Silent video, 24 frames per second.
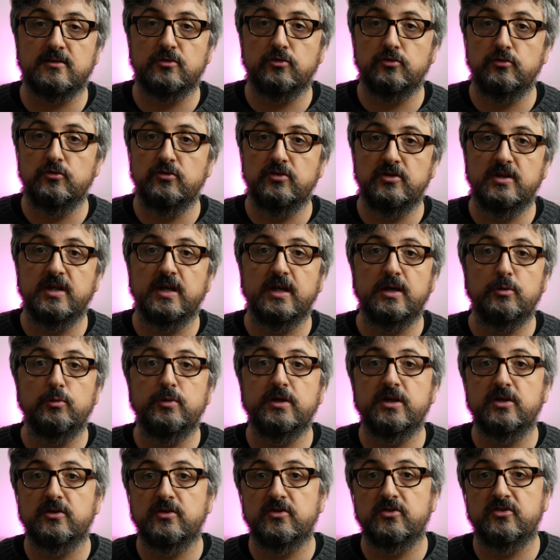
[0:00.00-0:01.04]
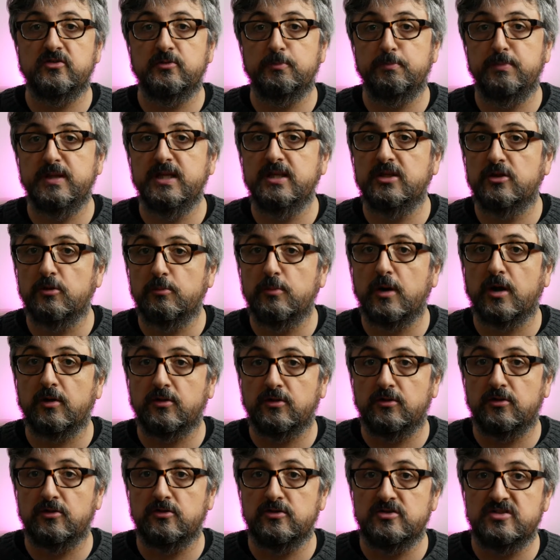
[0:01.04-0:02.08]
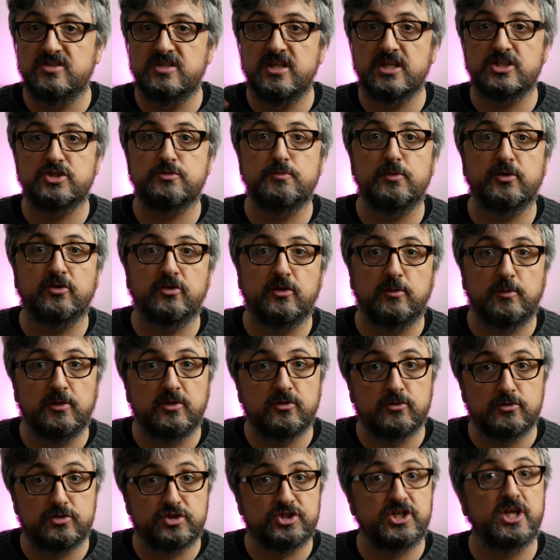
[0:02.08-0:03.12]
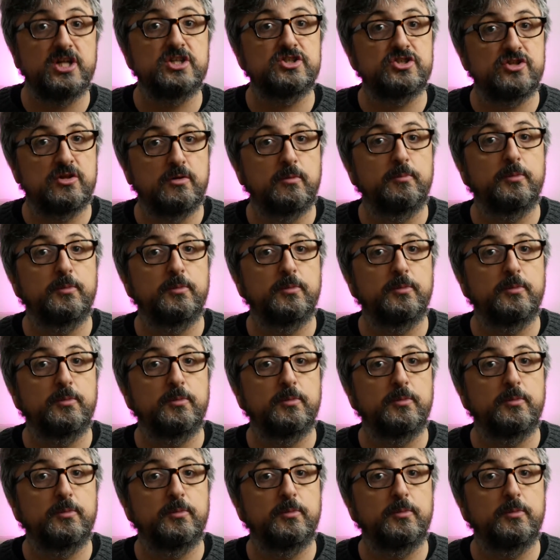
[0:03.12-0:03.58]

Today we're gonna speak about the chmod command to change the